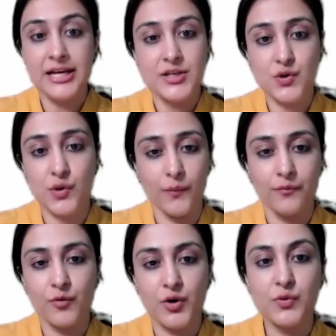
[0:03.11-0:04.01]
So
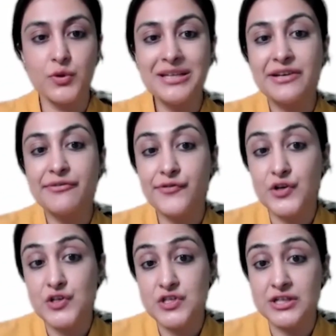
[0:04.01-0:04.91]
what would be the
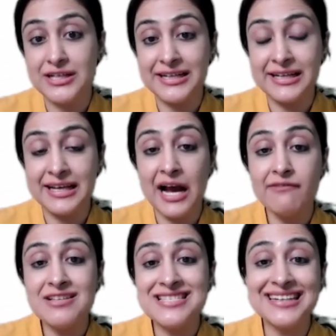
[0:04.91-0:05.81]
first DD?
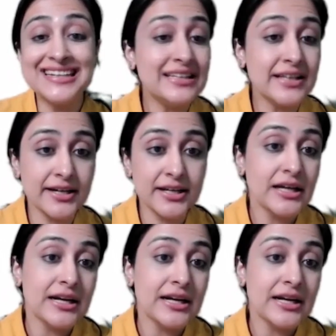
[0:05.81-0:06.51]
How is DNET?